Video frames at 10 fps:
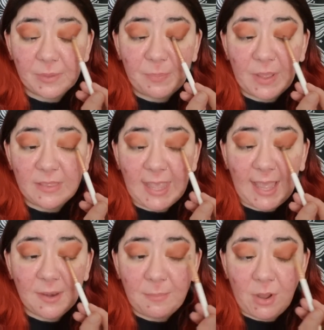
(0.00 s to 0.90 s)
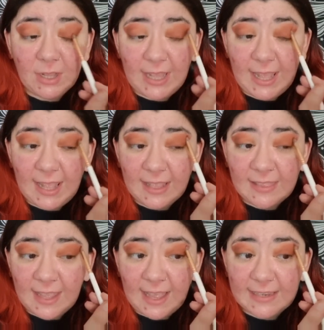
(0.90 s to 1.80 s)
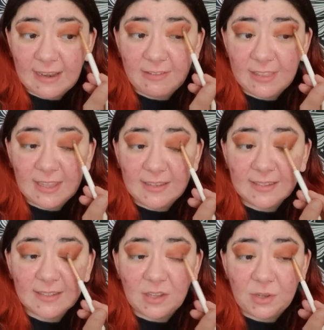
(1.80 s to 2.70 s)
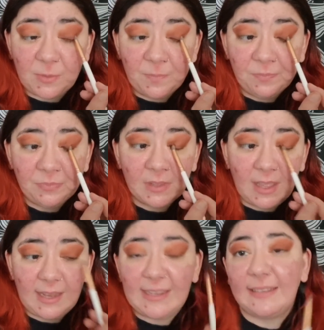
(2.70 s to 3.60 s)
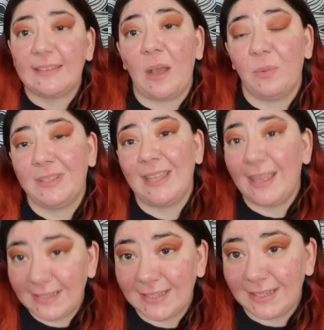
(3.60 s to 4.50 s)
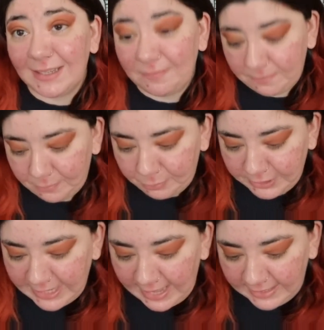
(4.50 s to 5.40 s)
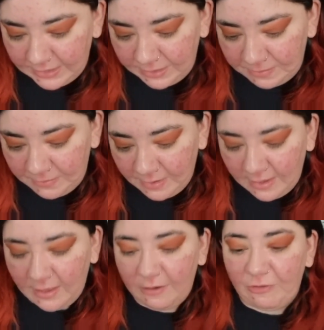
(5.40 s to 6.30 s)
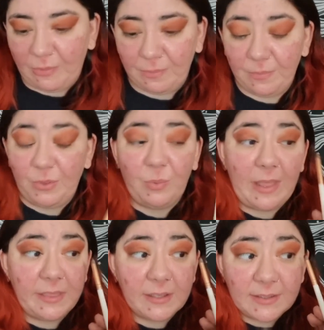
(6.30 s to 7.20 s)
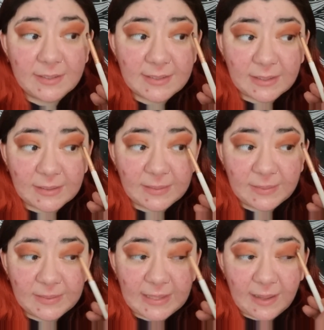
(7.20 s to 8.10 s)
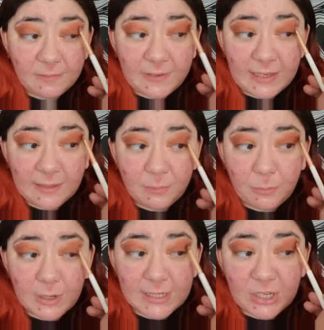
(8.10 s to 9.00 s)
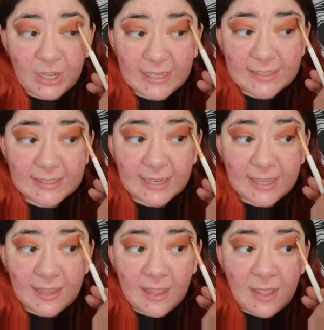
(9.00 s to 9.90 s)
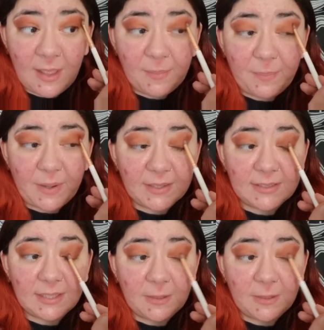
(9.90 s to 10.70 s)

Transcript: but they had a marquee and they had everything, so at least that was there to protect them from the weather. So yeah, I'm feeling pretty tired today, but